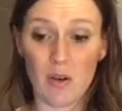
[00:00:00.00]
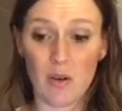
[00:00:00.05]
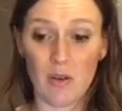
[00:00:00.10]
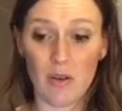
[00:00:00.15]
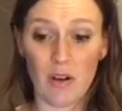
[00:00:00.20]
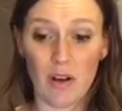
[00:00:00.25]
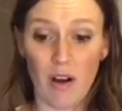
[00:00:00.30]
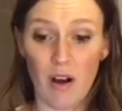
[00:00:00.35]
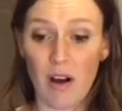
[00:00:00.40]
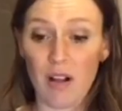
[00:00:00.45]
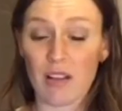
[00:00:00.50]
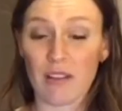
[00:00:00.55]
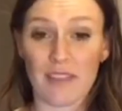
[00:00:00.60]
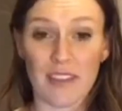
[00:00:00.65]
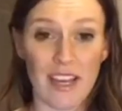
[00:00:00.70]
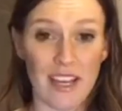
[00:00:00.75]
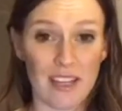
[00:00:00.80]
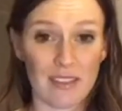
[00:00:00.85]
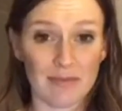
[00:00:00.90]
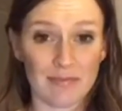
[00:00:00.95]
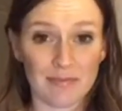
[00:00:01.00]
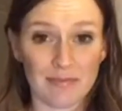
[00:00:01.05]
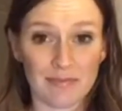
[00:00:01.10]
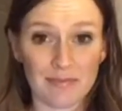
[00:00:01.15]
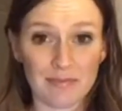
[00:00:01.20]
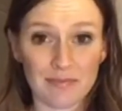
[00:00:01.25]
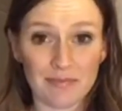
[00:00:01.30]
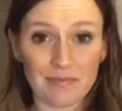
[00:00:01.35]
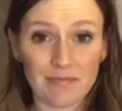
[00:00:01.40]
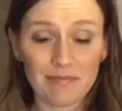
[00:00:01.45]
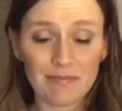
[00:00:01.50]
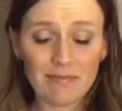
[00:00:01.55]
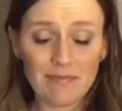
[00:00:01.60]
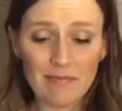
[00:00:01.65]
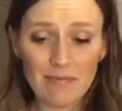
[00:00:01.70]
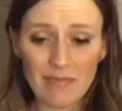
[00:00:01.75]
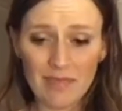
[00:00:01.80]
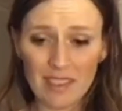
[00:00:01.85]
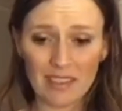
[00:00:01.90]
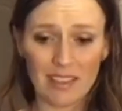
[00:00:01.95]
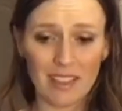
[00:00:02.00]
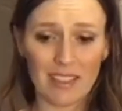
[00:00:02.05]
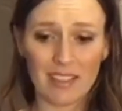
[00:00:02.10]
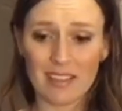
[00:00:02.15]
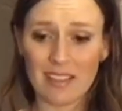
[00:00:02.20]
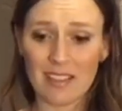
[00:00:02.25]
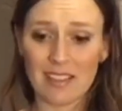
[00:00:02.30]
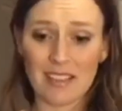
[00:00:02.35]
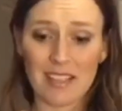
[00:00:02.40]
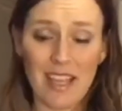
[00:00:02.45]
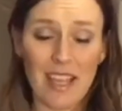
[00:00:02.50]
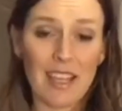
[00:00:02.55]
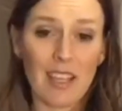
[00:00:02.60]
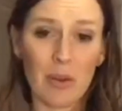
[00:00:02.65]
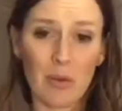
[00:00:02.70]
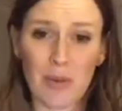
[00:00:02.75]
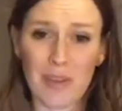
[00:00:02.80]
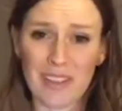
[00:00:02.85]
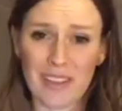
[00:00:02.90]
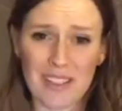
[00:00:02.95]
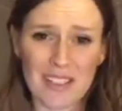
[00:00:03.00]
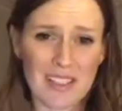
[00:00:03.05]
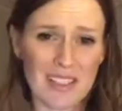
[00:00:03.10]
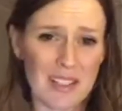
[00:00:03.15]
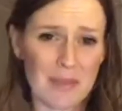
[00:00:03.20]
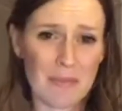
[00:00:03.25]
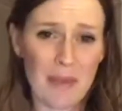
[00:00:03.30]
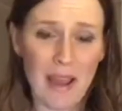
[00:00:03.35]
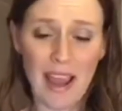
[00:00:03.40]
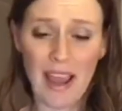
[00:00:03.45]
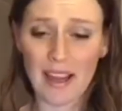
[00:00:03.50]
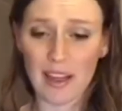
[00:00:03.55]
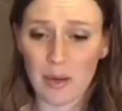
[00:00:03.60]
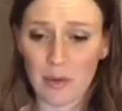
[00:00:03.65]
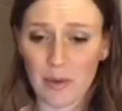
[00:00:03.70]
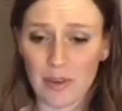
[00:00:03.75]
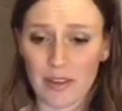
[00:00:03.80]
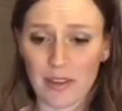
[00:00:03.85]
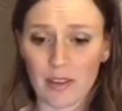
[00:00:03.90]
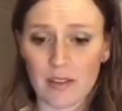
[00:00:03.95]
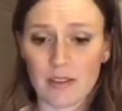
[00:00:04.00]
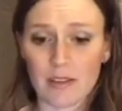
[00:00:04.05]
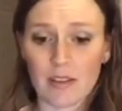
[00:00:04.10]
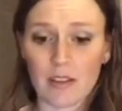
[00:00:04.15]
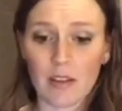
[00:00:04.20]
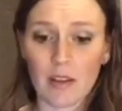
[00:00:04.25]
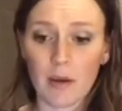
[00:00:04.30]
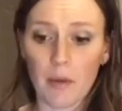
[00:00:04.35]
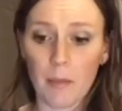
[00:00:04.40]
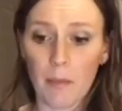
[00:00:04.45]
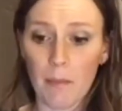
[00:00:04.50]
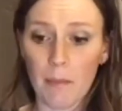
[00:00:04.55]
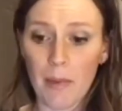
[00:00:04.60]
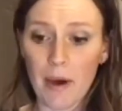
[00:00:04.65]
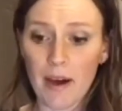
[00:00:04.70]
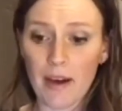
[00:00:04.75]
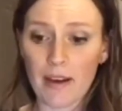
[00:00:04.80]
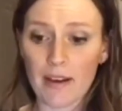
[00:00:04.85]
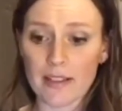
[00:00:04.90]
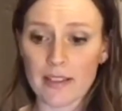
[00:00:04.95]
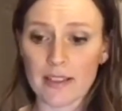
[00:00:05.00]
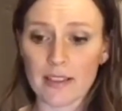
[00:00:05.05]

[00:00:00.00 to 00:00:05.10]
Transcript: all of that, and like just take it with us, just pack it with us. But